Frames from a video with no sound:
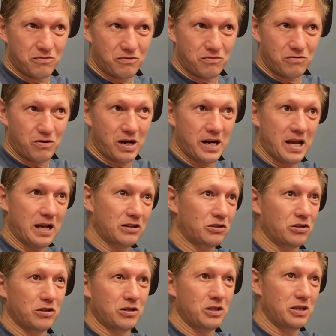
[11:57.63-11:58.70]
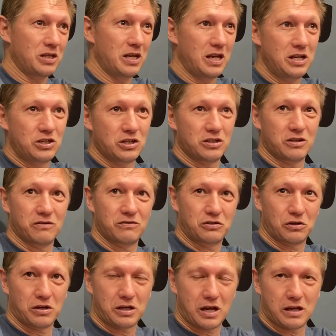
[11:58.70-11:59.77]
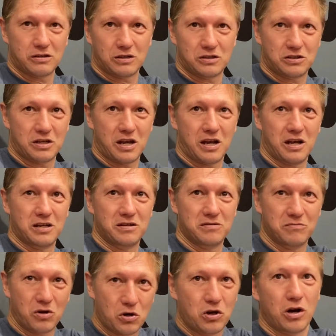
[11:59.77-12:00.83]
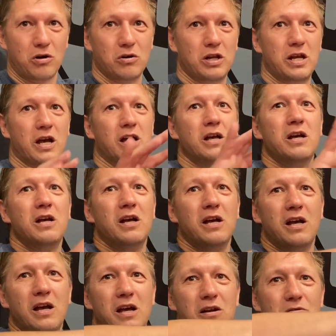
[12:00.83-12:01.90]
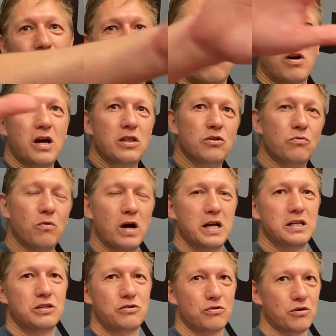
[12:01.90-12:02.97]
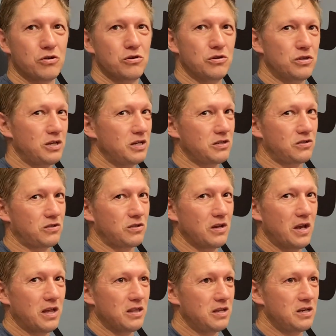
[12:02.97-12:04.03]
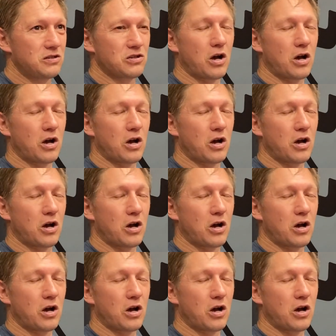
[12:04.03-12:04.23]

right out to the edges of sort of Kazakhstan, Mongolia, and right the way through, there's a